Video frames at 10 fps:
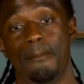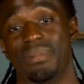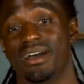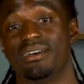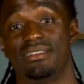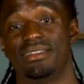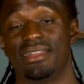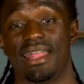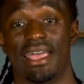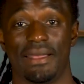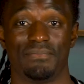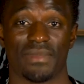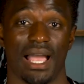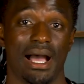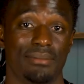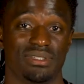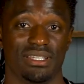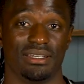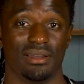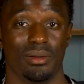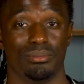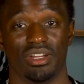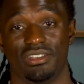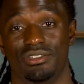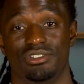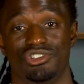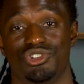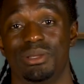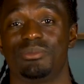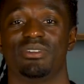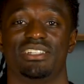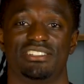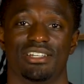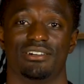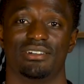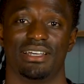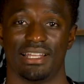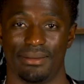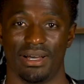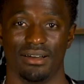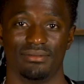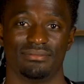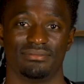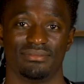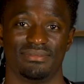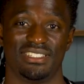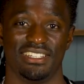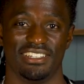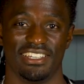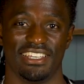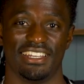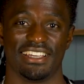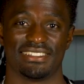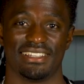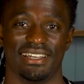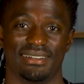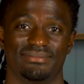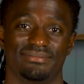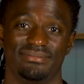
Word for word: But other than that, I'm Zeek, bringing you the Dream Green Show, and I'm out. See you again next time.